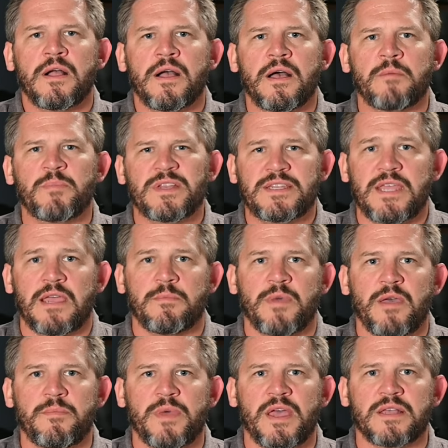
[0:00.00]
but
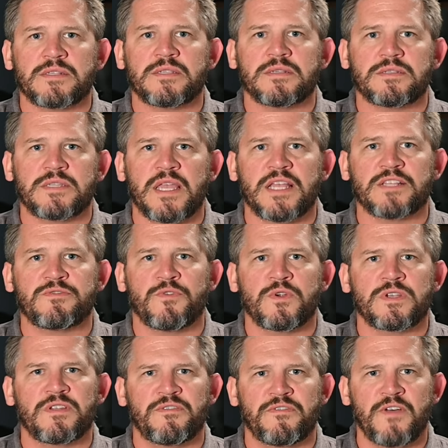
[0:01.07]
DMMS stands for
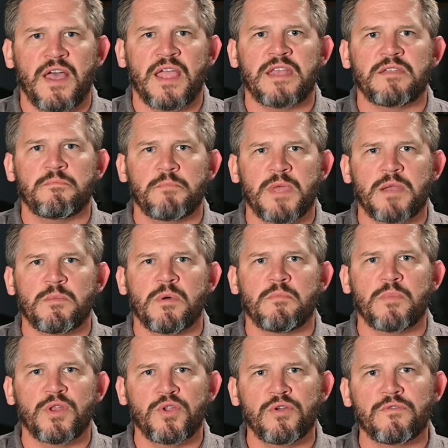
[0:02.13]
Defined
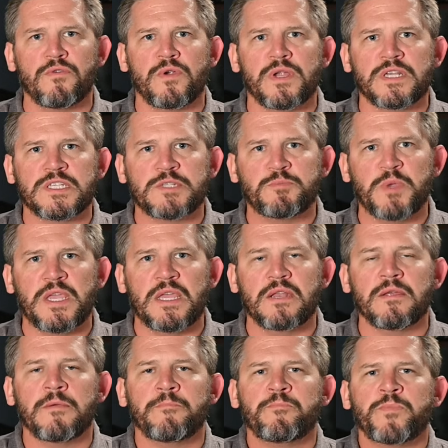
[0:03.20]
Minimum Maneuvering Speed.